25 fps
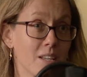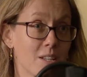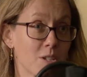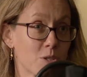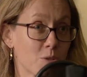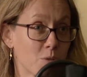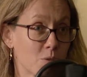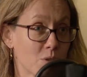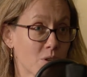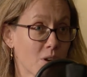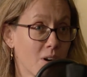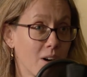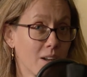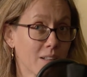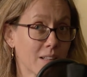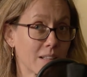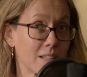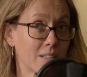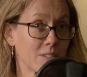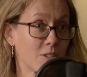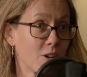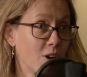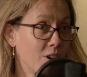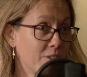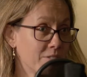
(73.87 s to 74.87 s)
So
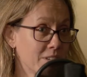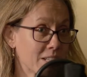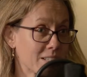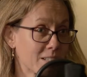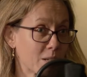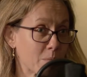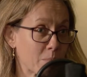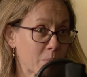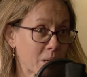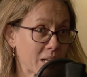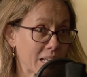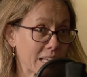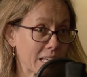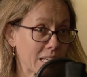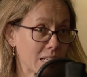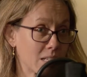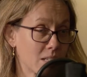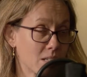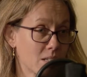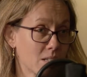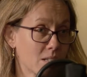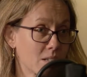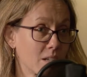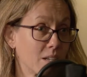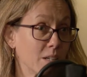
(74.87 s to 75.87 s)
Scotland obviously
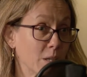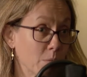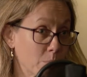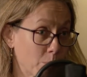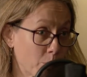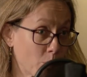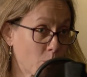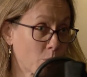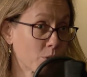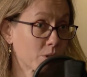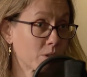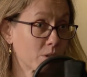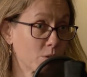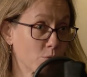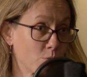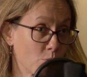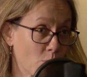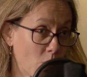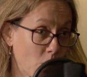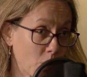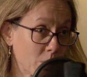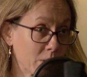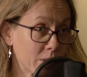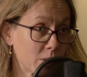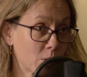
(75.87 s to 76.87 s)
plays an important
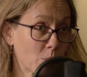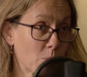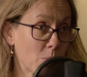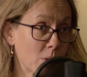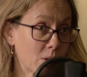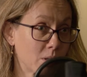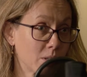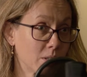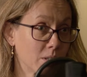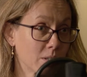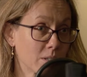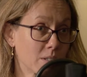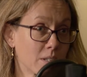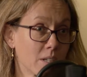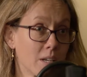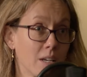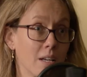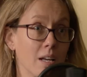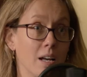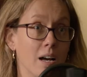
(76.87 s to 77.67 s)
role in the world,